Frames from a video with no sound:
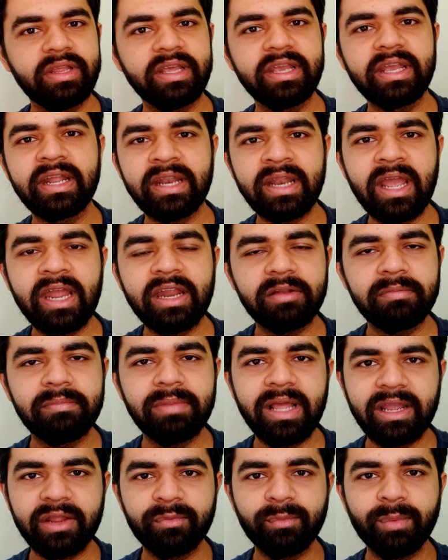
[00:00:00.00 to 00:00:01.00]
day and night in
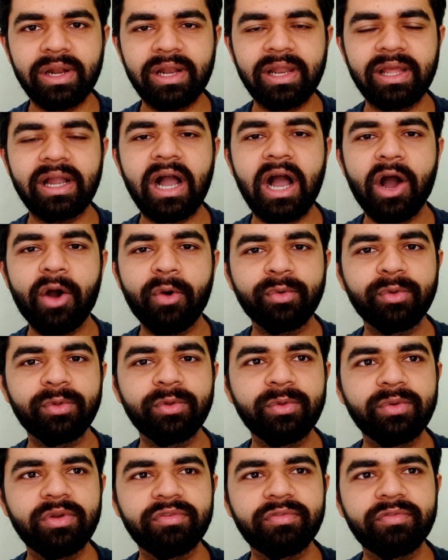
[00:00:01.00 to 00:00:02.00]
black and white. Like, how do
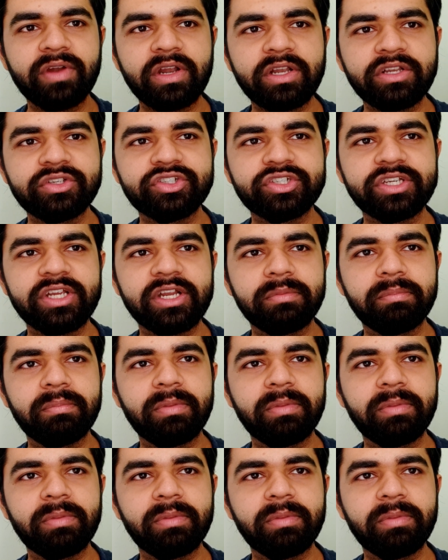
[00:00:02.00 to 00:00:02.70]
you differentiate